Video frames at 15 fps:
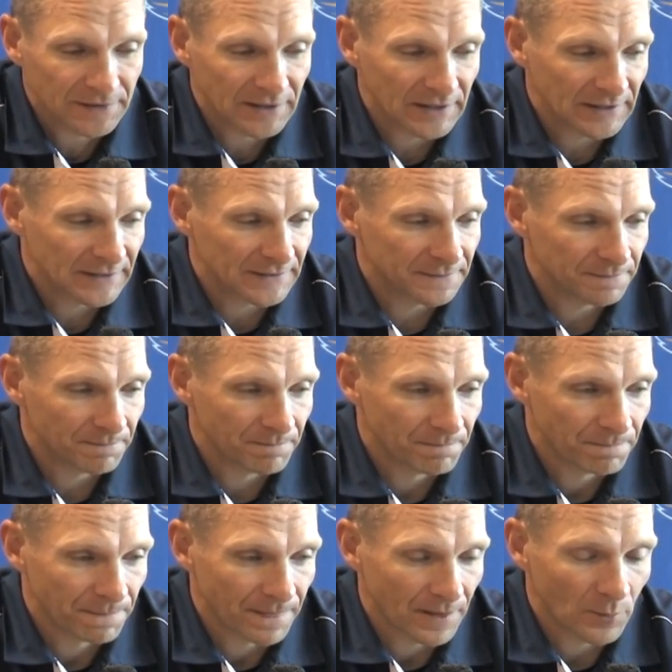Uh,
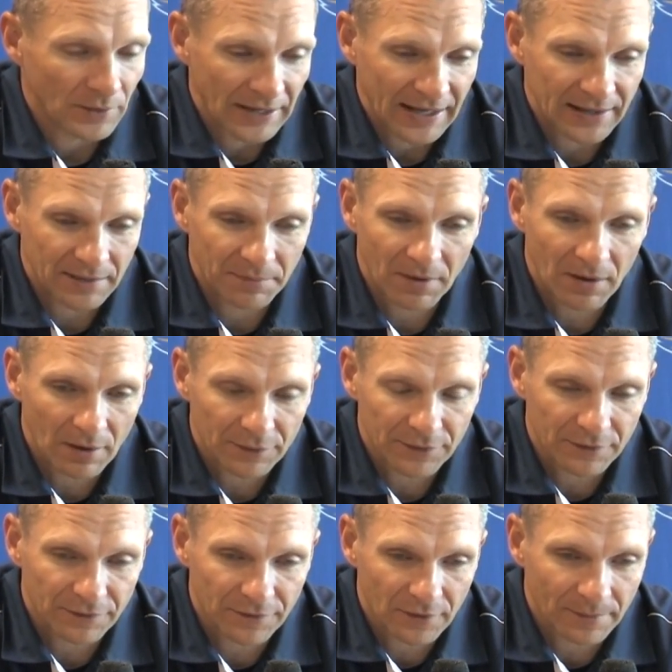and we'd hand the ball off
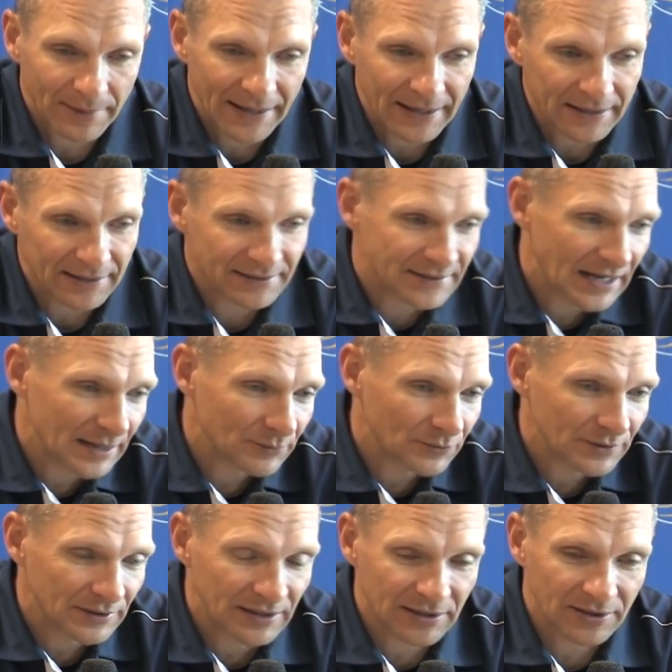to the fullback. At times
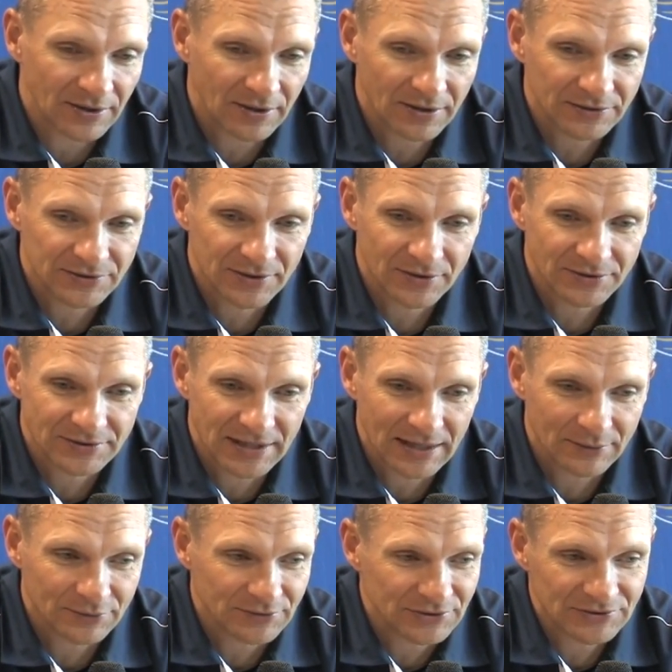we'd get yards, and other
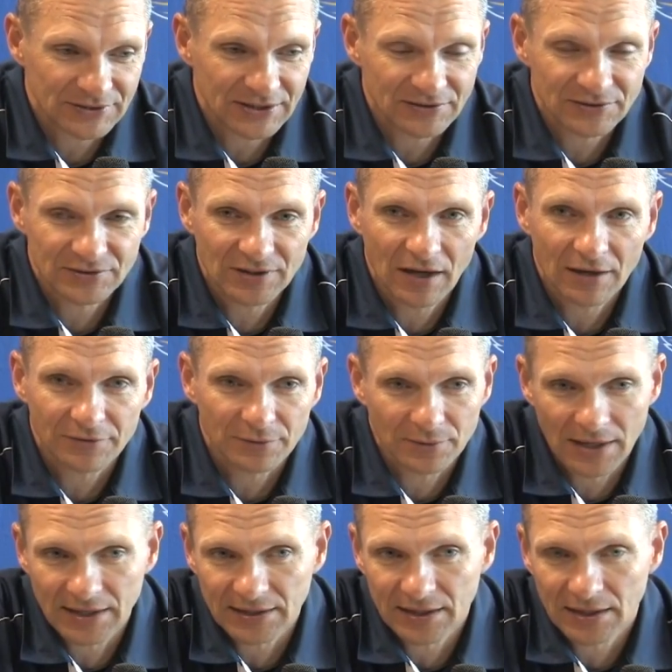times we're just getting stuffed. We're
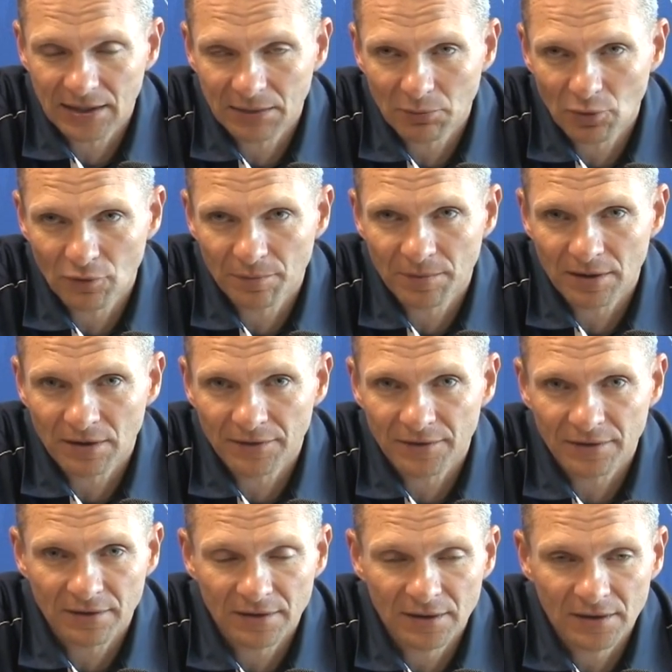not getting any movement on
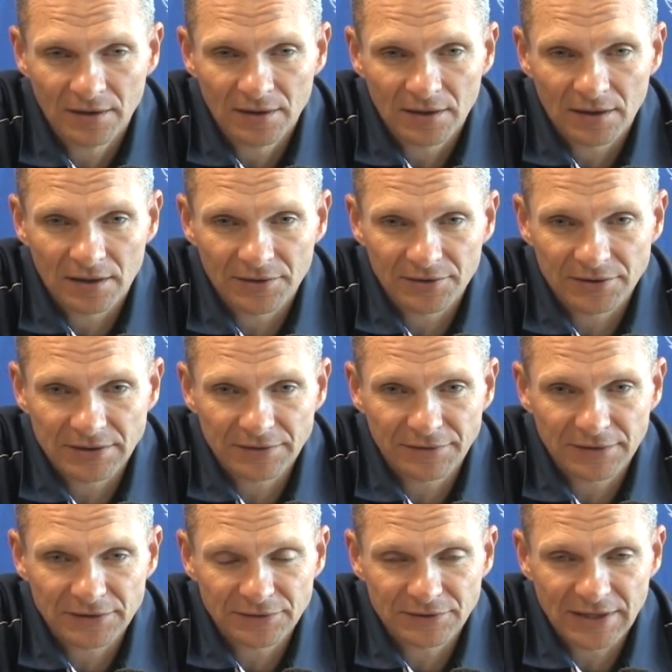their on their
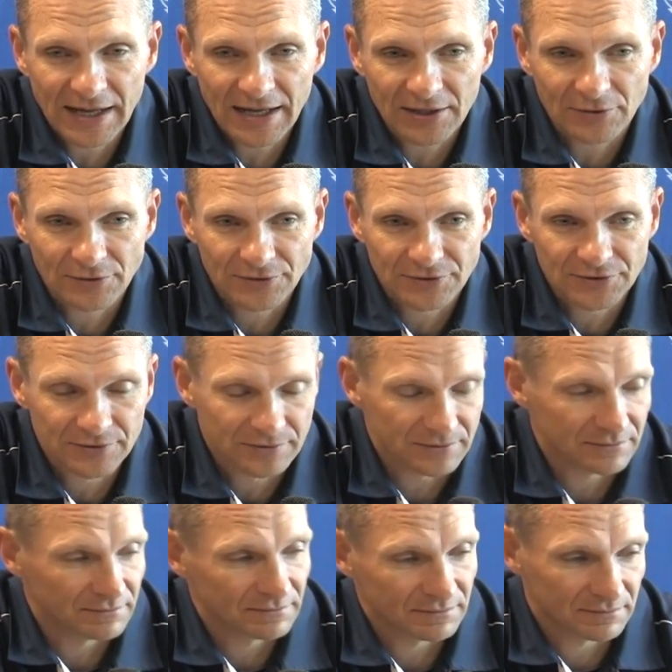defensive tackles.
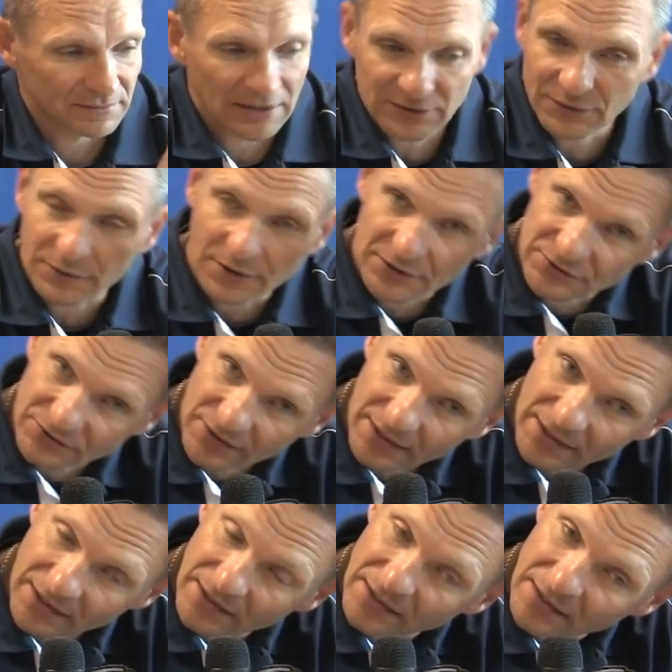That's frustrating.